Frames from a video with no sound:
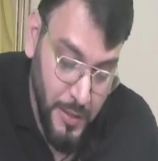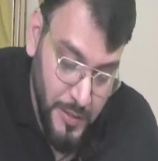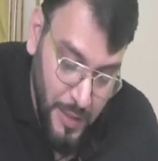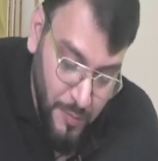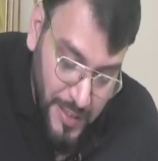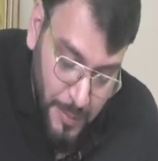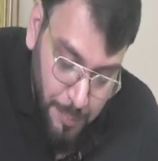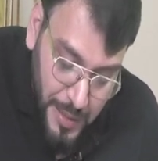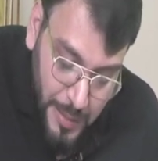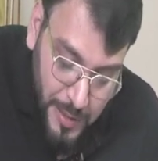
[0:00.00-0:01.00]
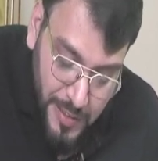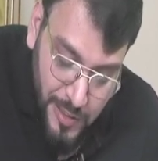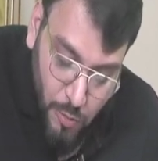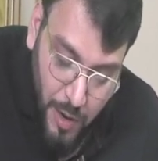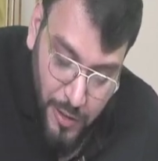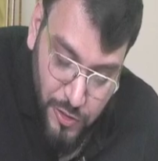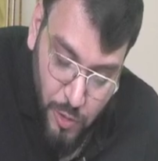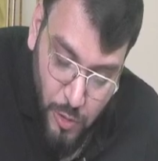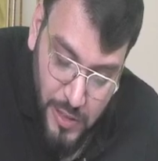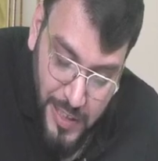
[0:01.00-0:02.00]
Then whether B Limited is required to
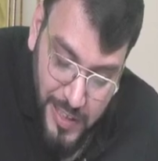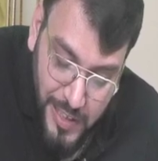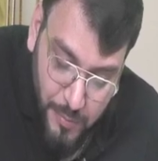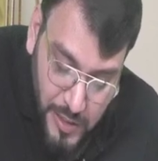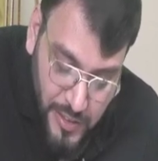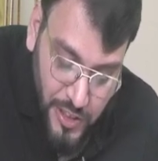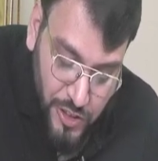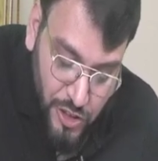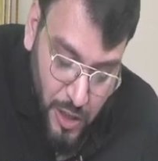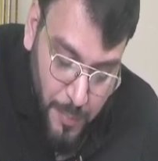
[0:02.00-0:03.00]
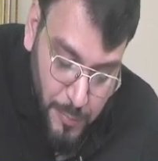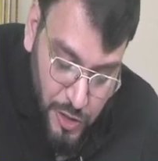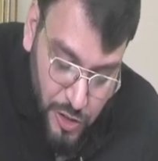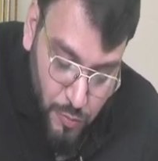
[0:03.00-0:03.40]
disclose the dealing with the sister of Mrs.